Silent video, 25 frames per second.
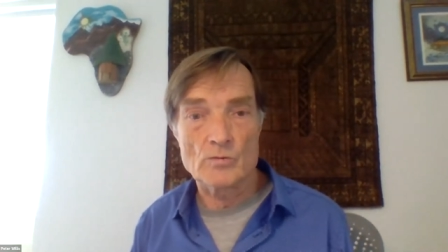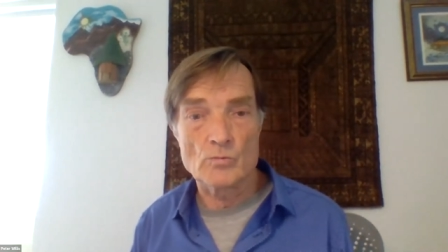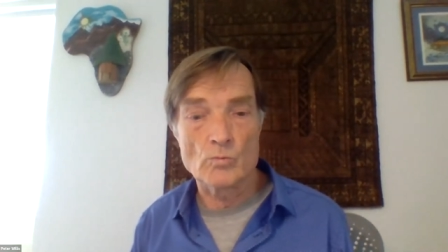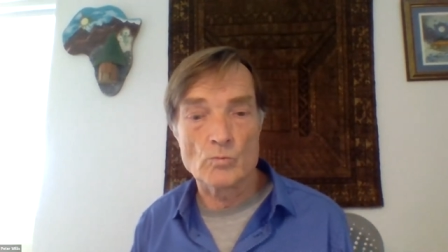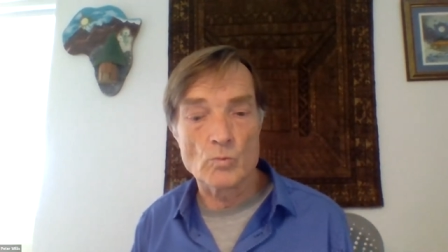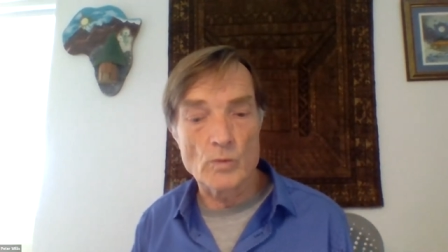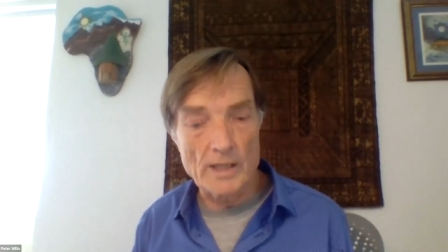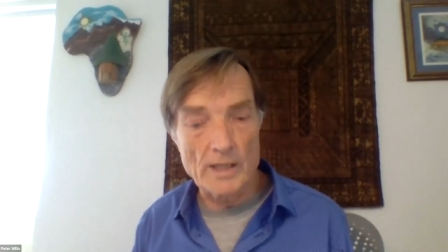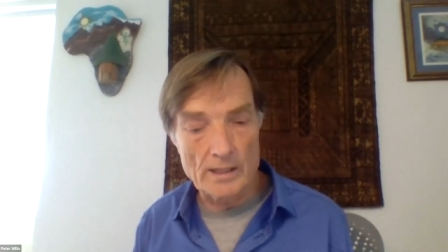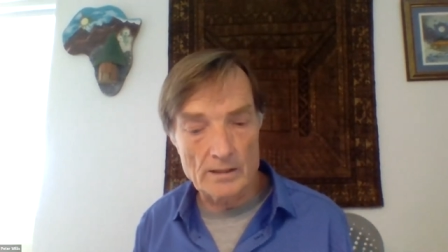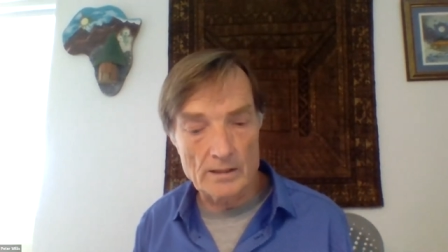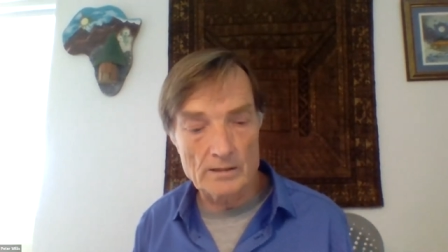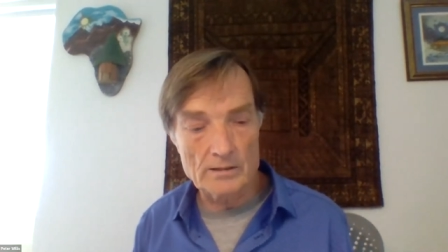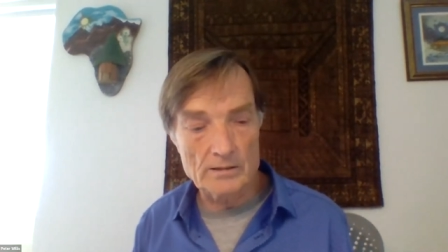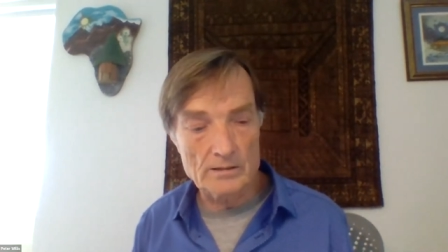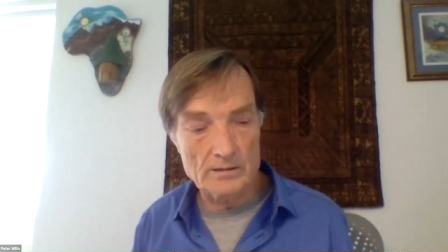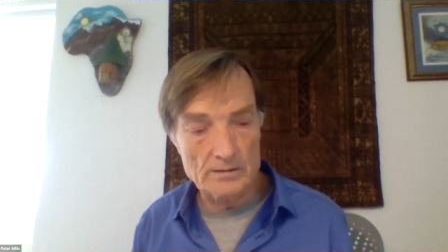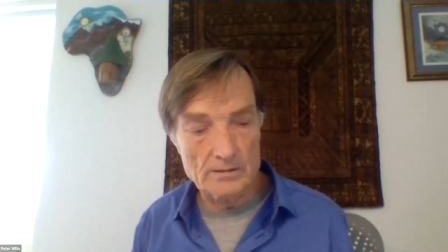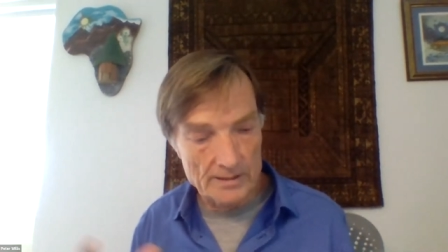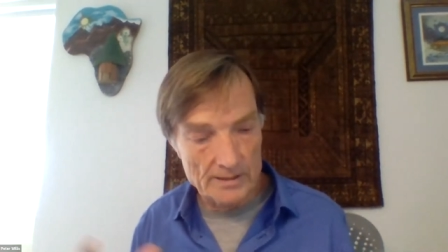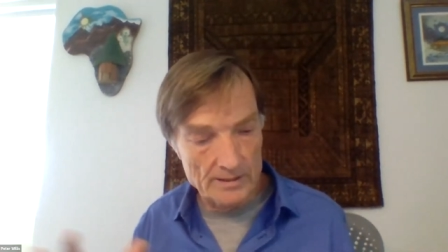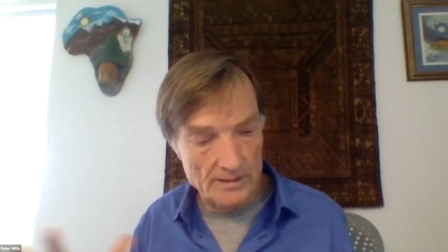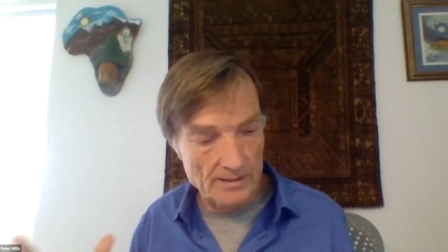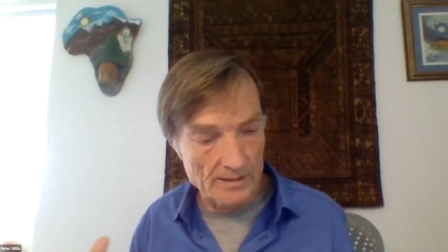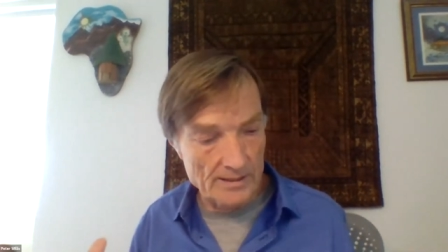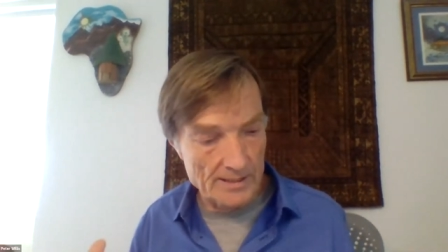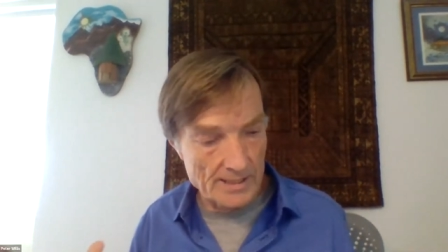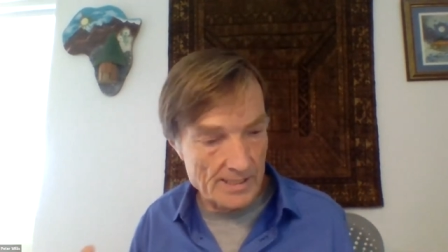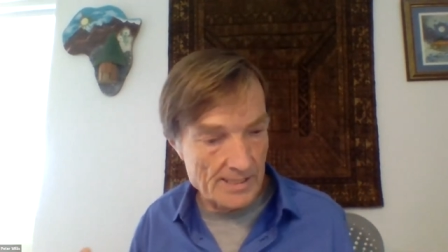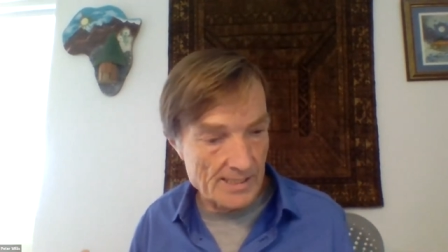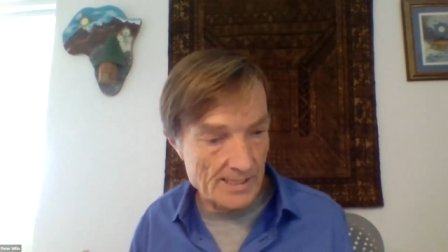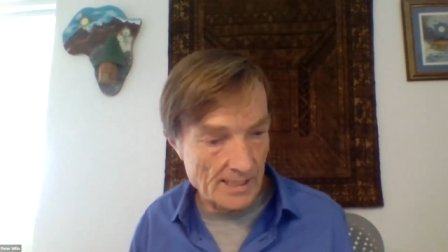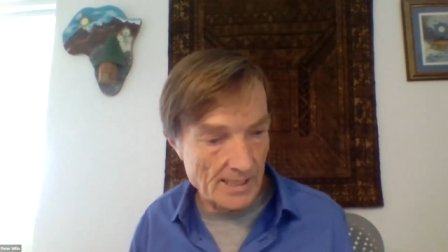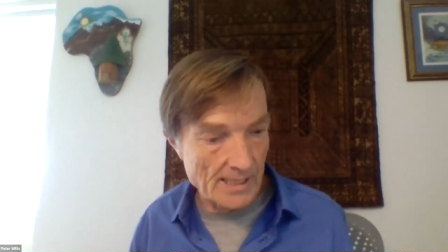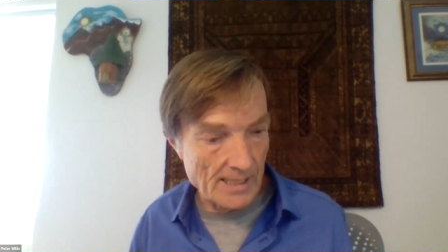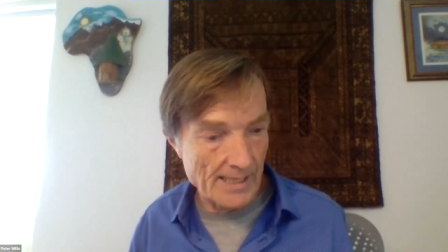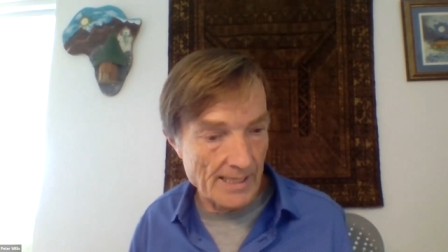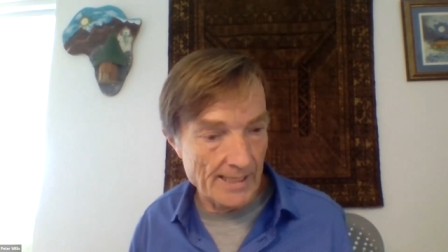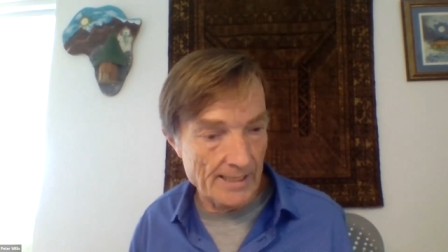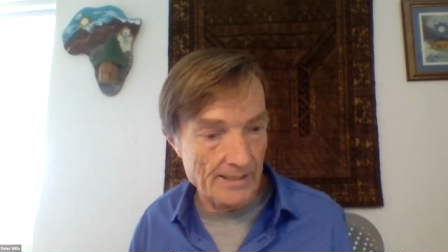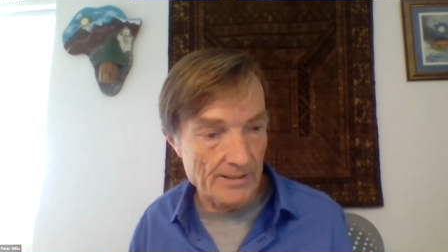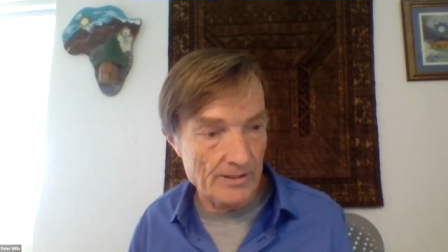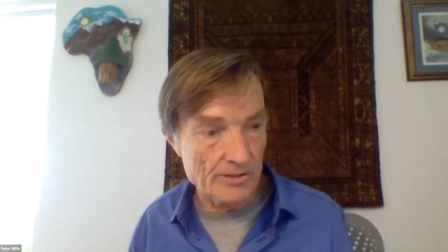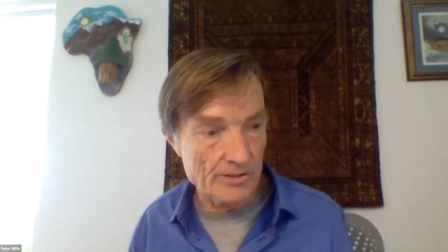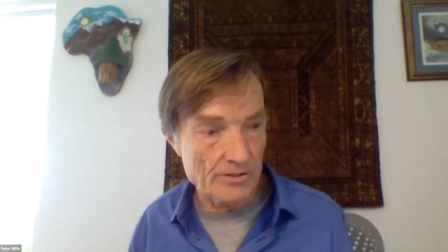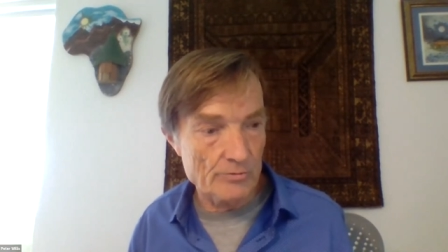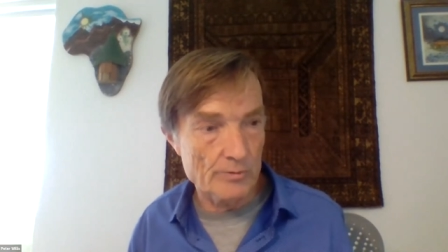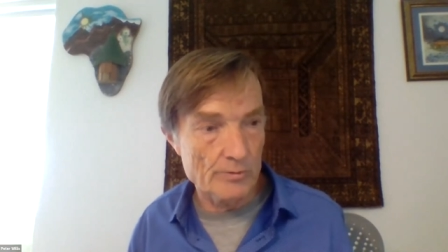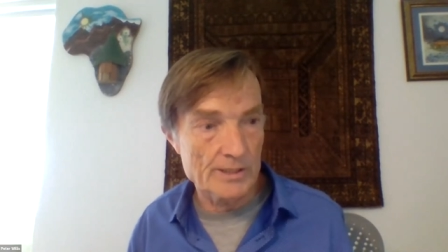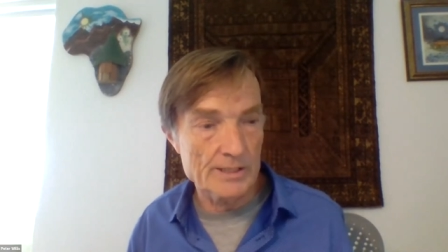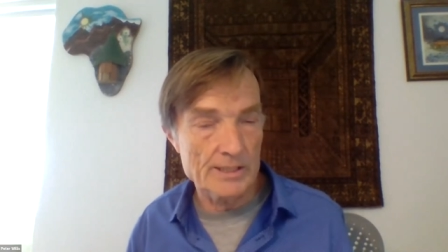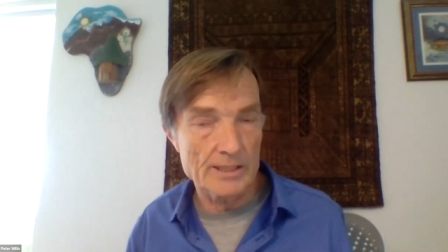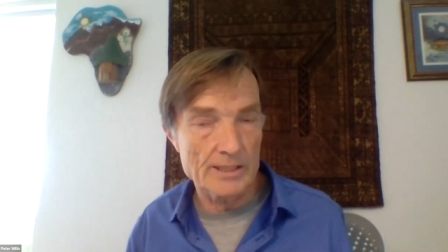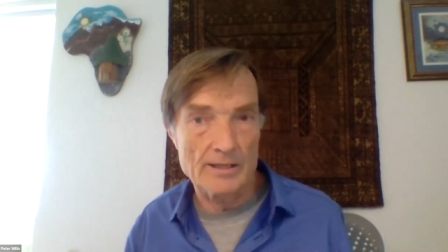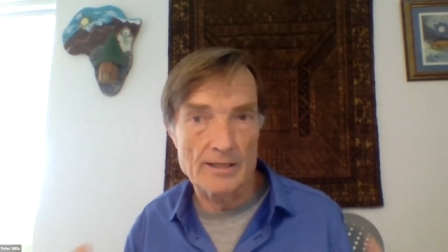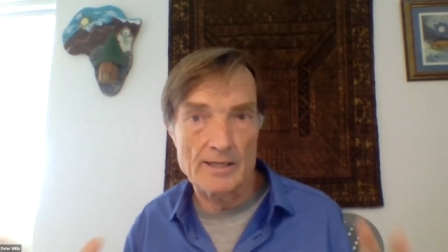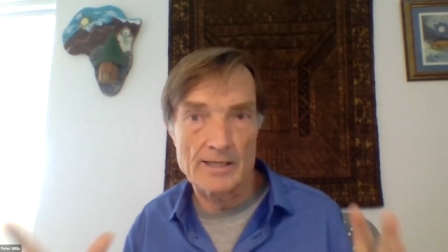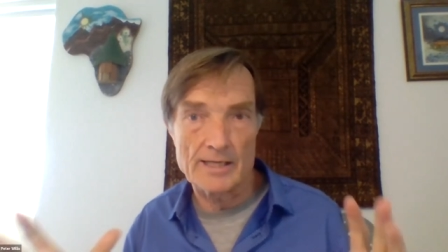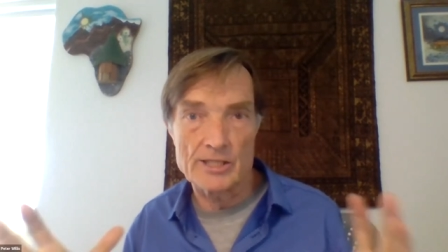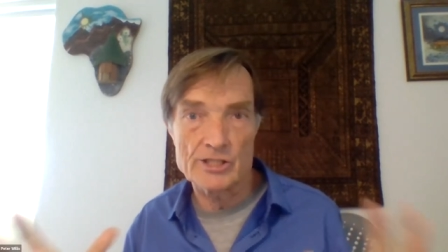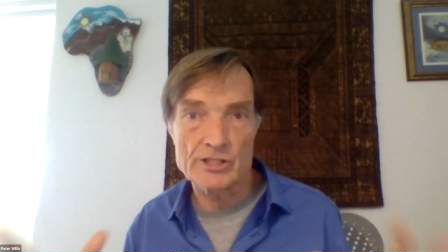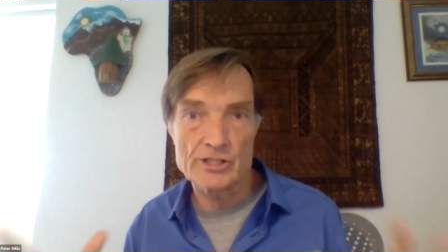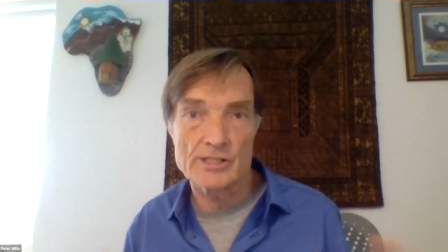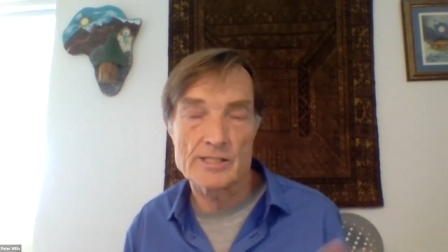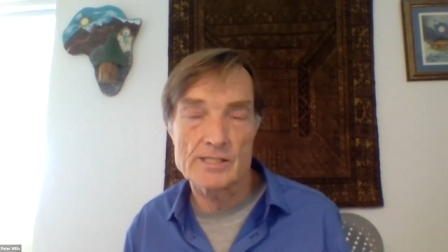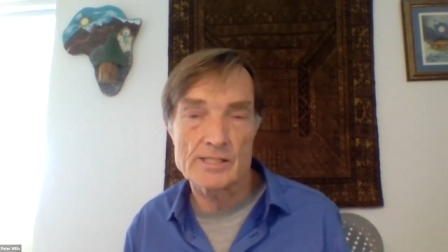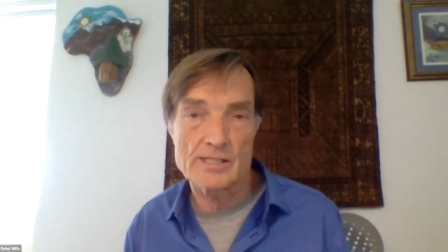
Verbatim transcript: well designed reticulation